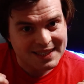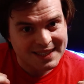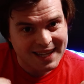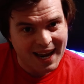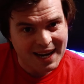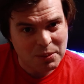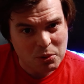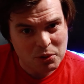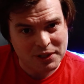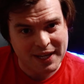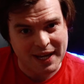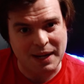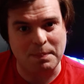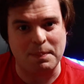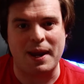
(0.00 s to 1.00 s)

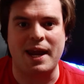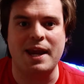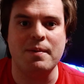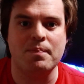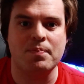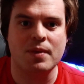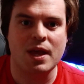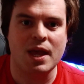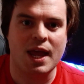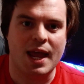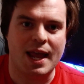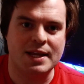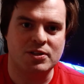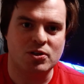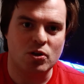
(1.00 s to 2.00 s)
DynamoDB
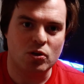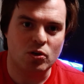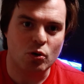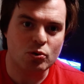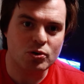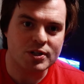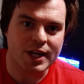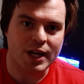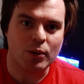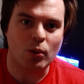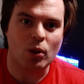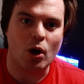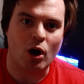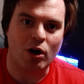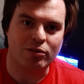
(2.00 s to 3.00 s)
is the
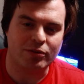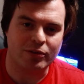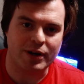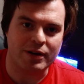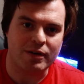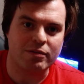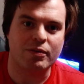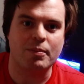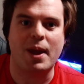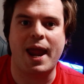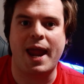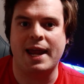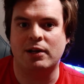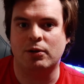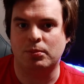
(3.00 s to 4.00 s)
NoSQL offering from
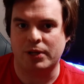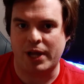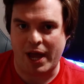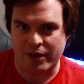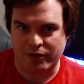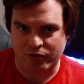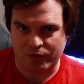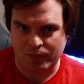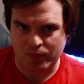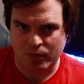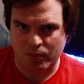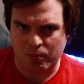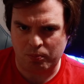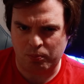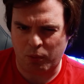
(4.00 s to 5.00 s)
AWS.
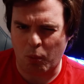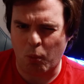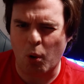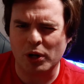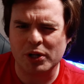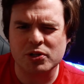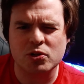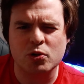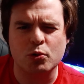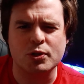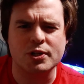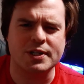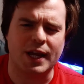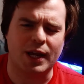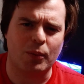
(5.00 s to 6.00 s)
But what is
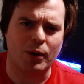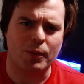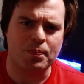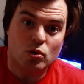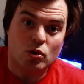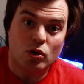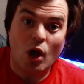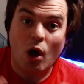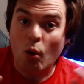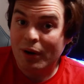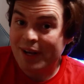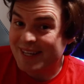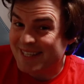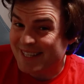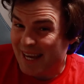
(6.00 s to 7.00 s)
NoSQL? Not
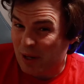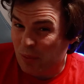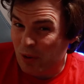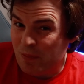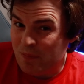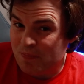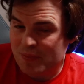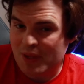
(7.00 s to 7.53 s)
only SQL